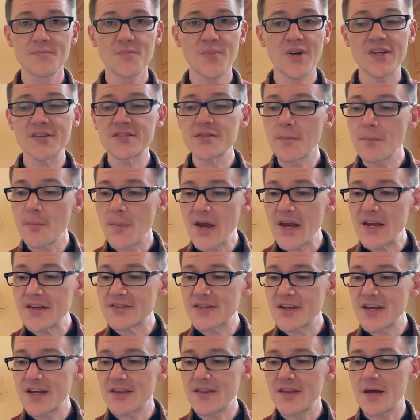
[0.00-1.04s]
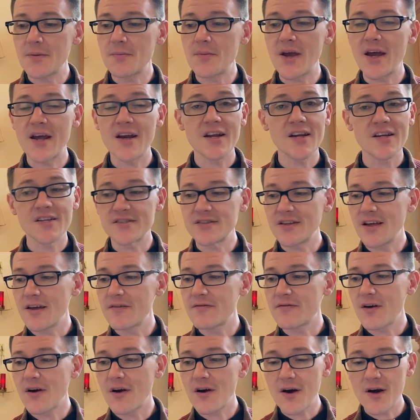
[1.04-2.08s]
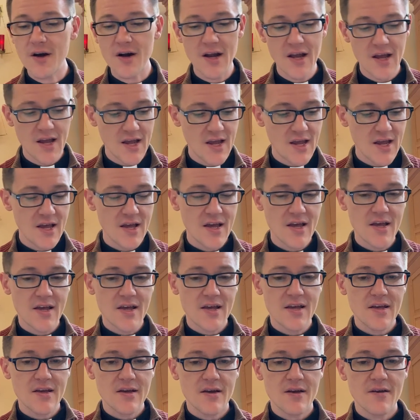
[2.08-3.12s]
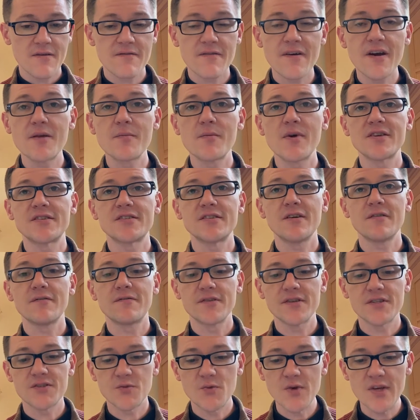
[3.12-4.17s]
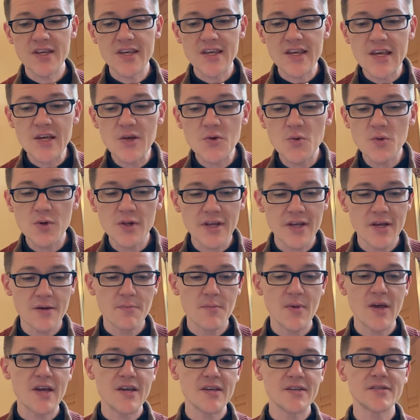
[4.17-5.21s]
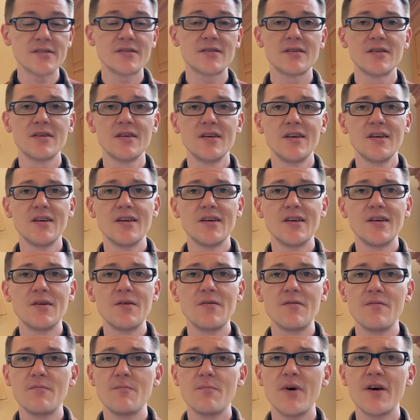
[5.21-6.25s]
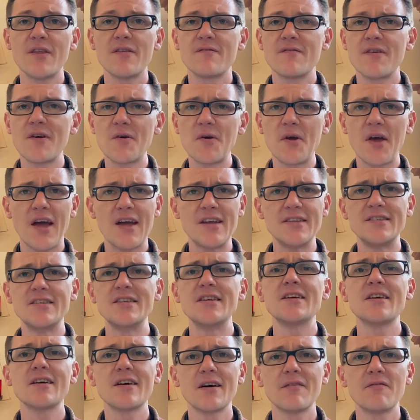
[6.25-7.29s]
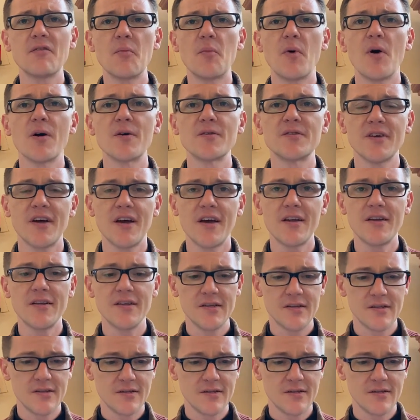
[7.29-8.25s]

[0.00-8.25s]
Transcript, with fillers: But as amazing in that man and his life are, I find myself this week equally amazed by the very idea of apartheid.